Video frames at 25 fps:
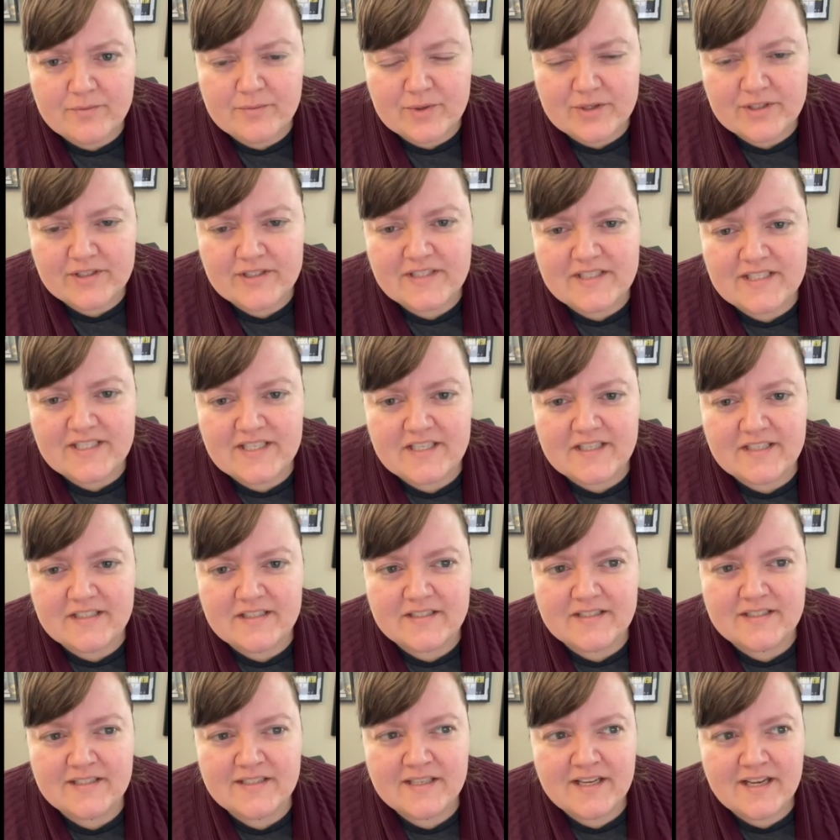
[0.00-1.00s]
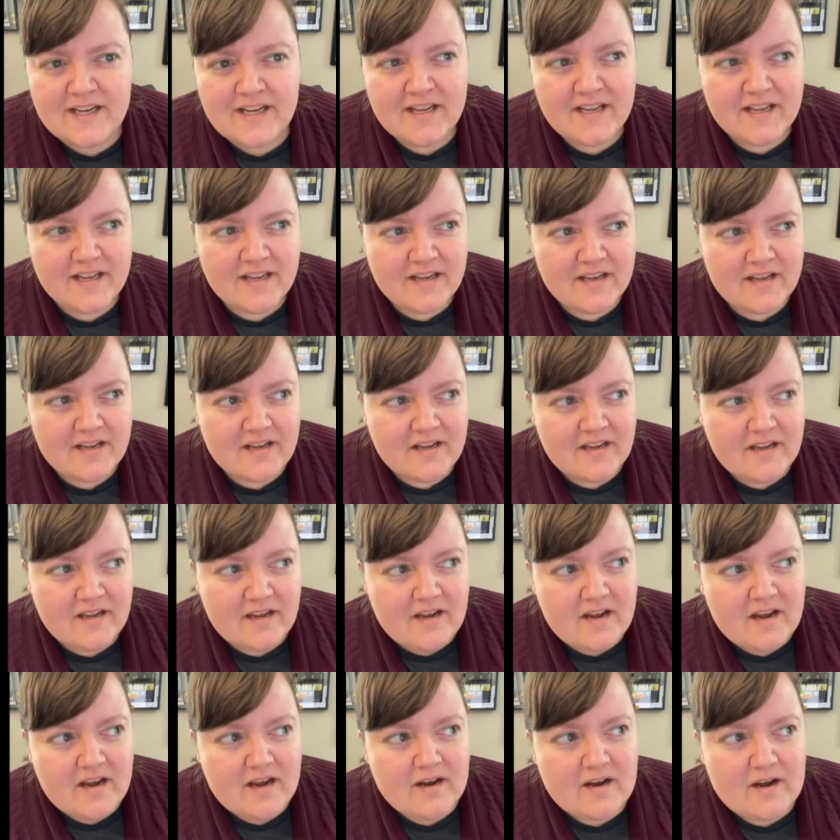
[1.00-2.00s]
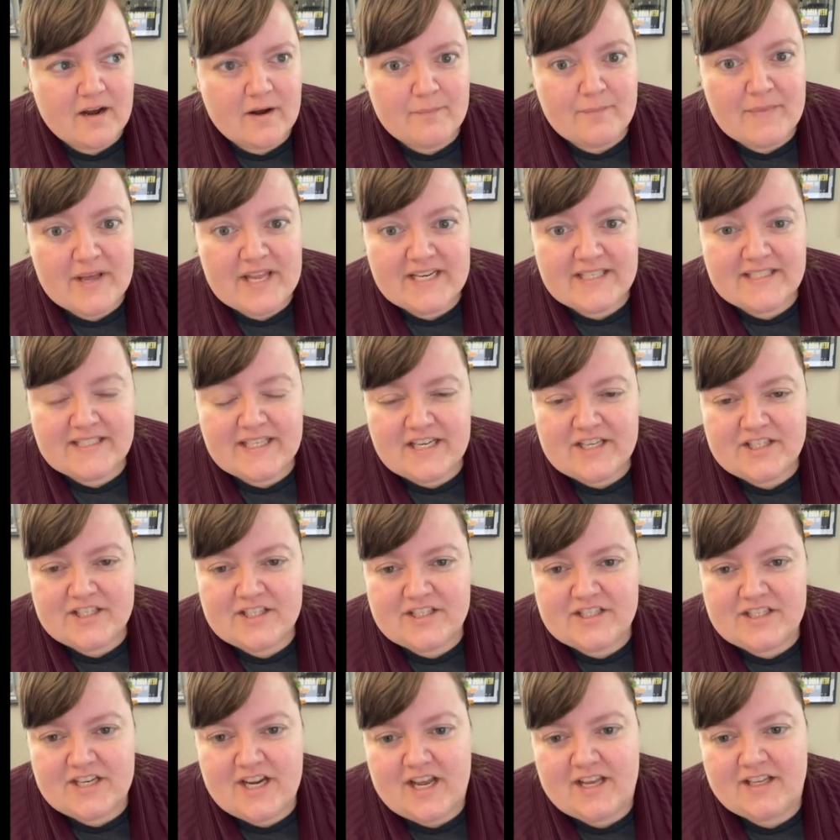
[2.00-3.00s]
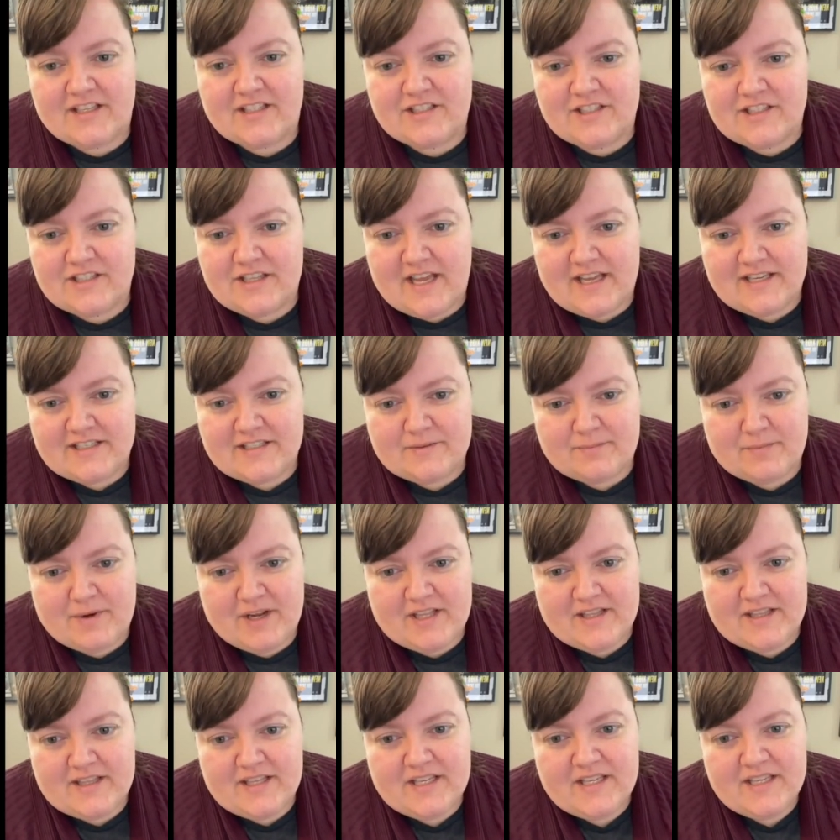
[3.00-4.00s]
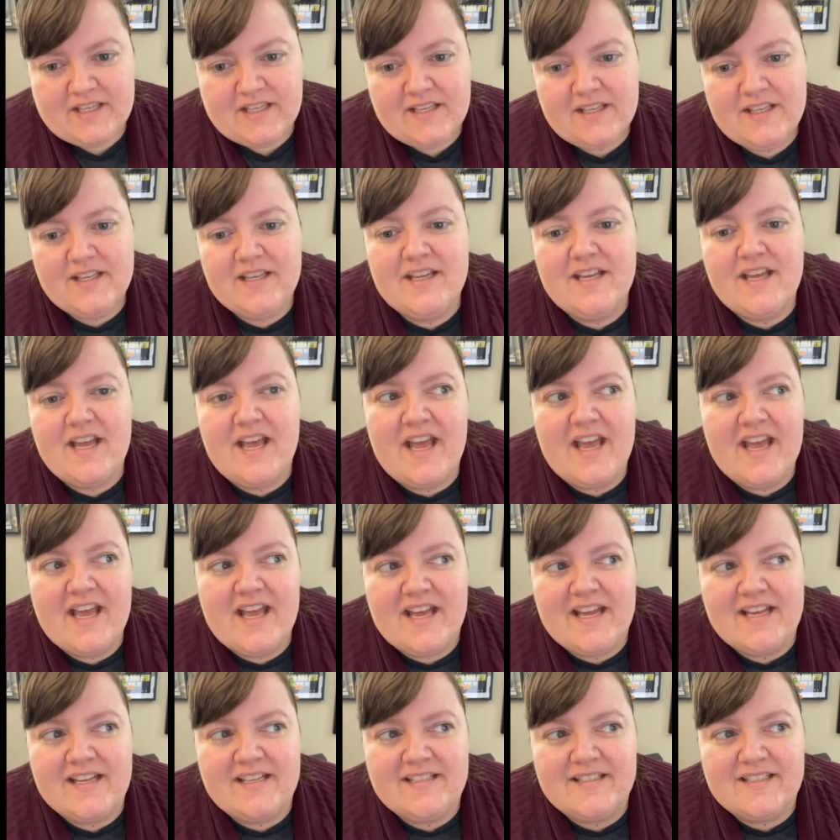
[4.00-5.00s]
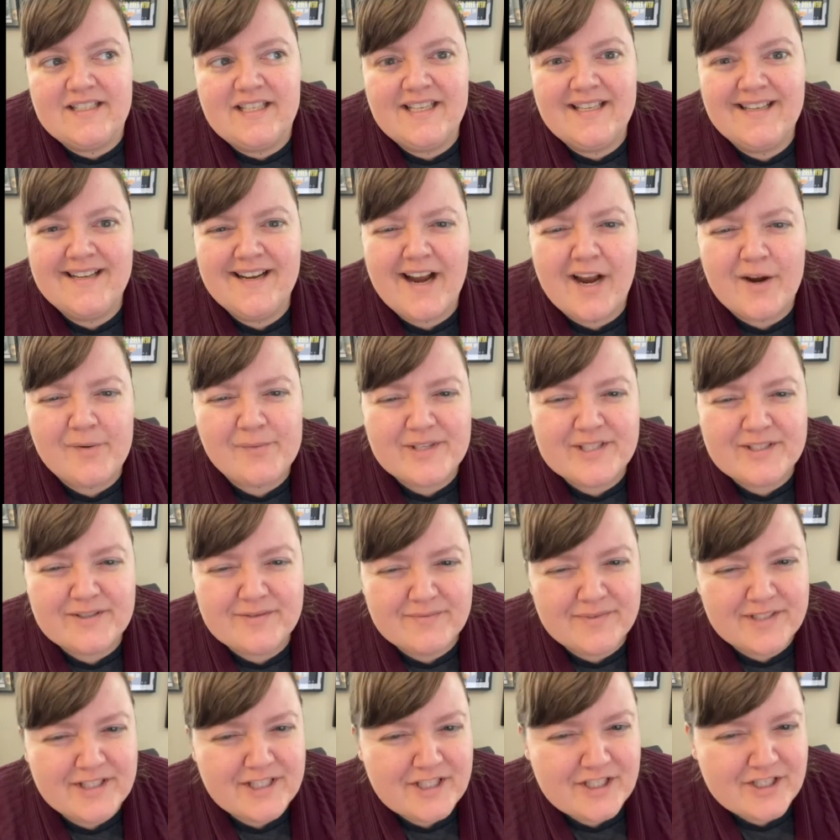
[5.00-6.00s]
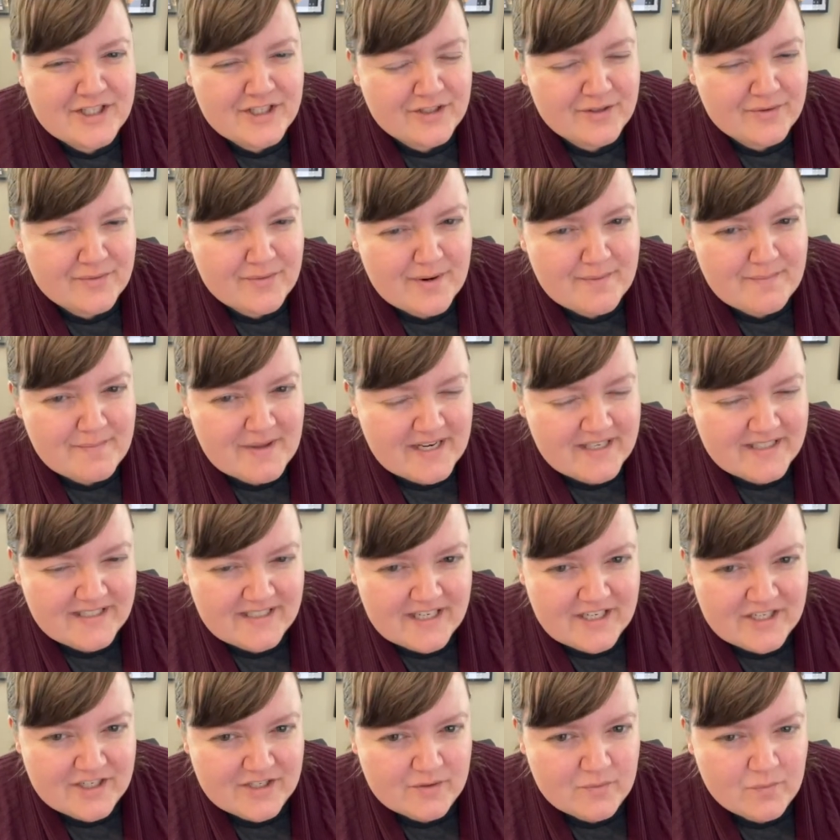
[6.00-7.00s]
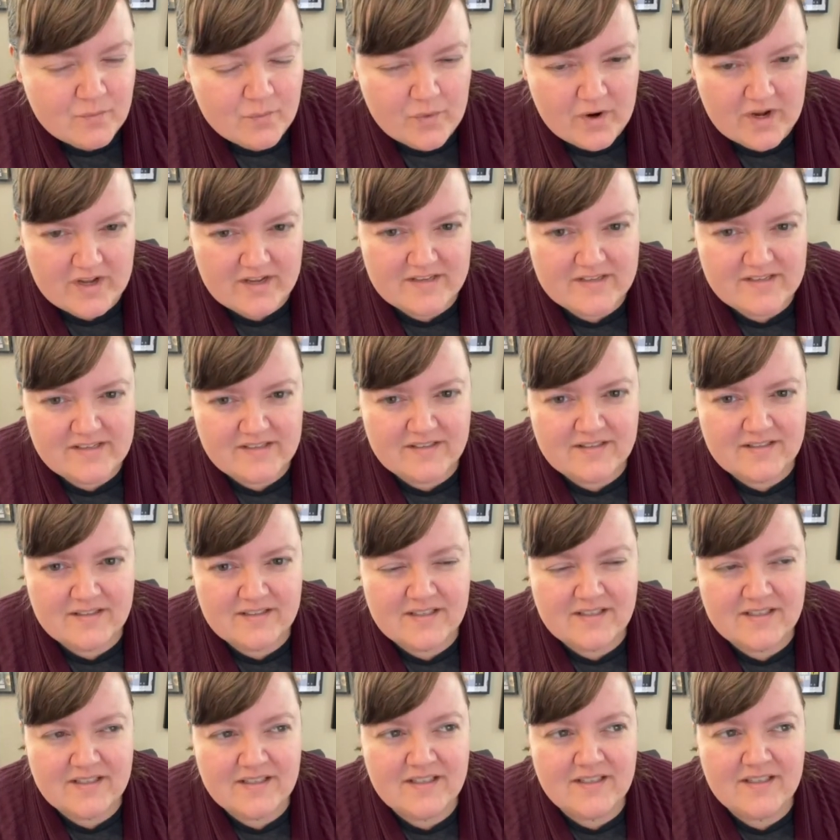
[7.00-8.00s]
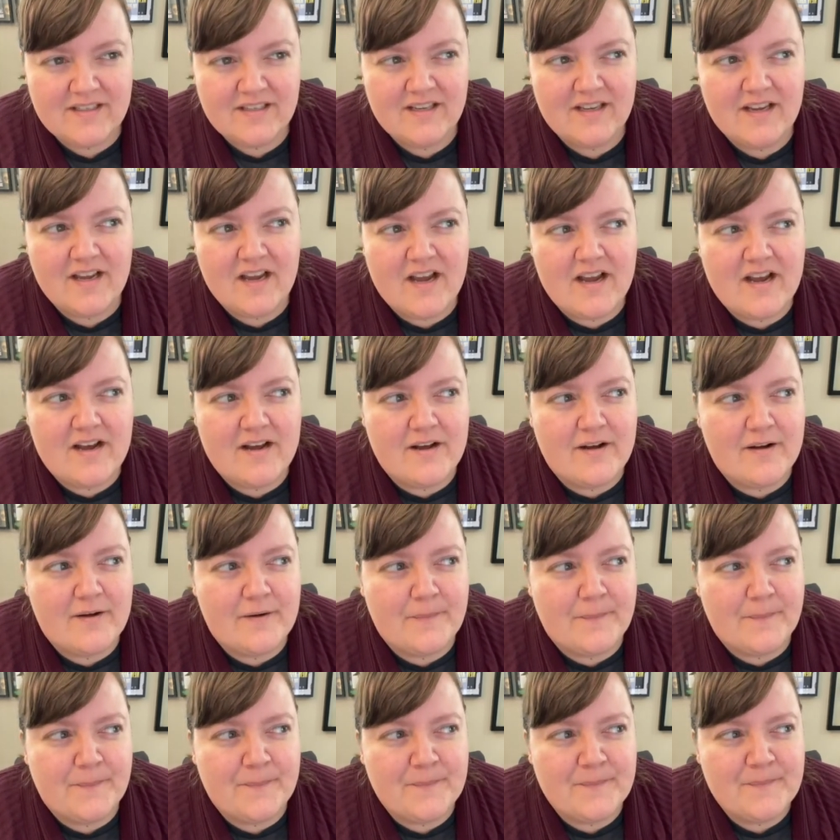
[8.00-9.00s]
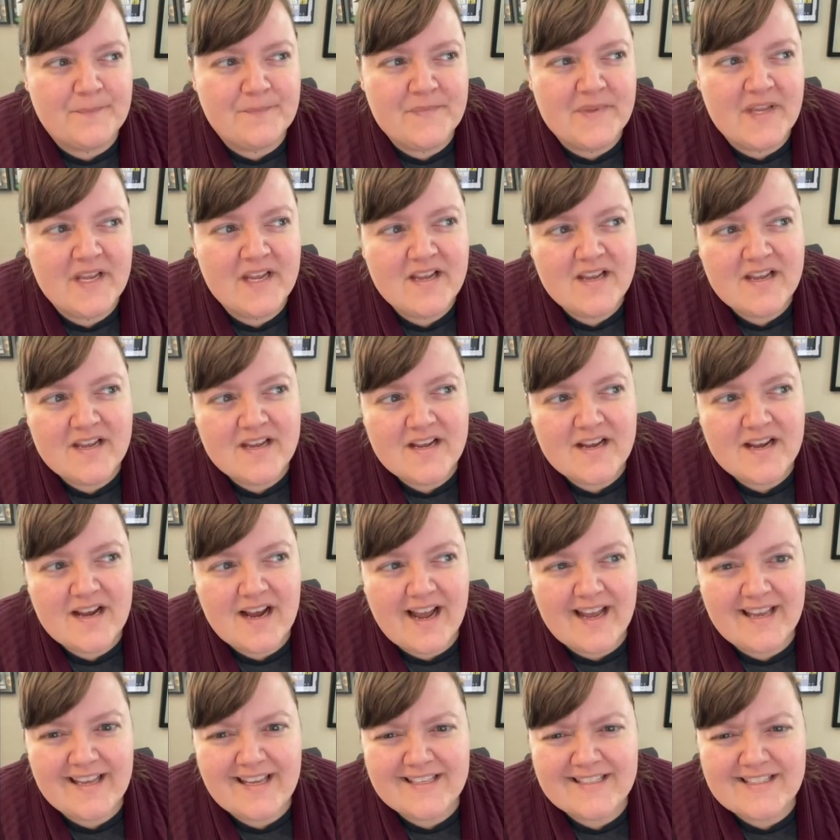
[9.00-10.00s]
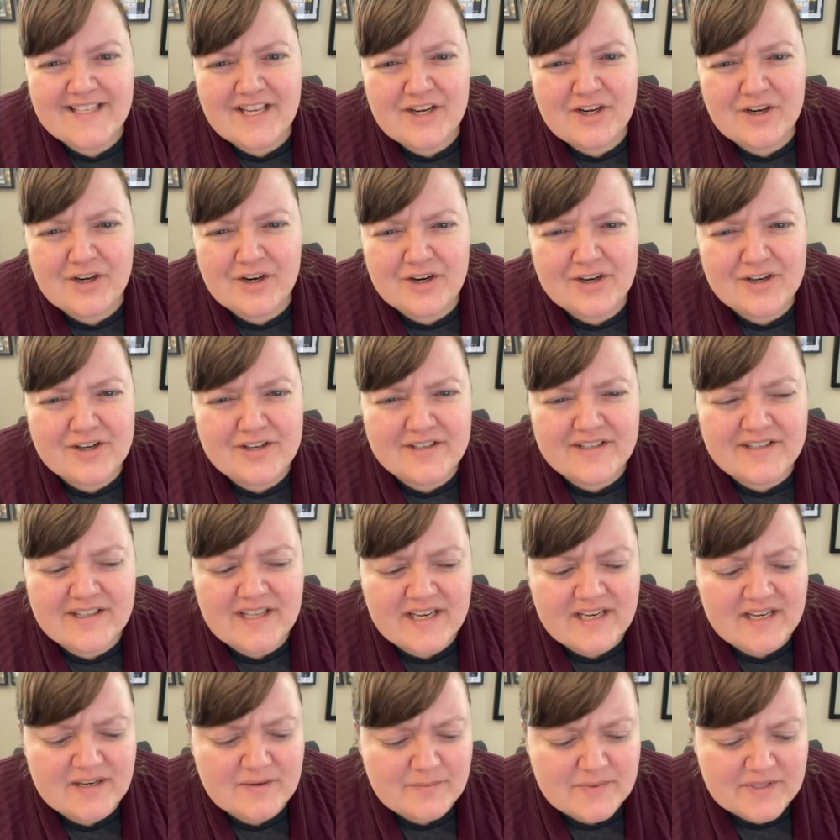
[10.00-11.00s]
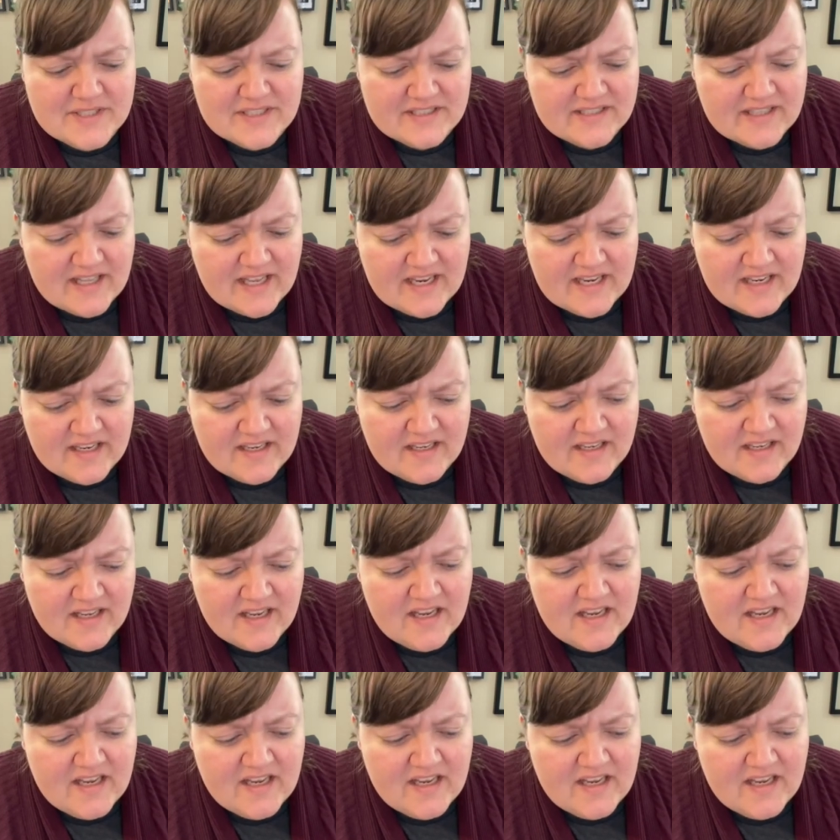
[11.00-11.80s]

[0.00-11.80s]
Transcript: Bernstein's meditation challenge last month, and I wasn't really sure what meditation was. I guess I'd heard that it was like,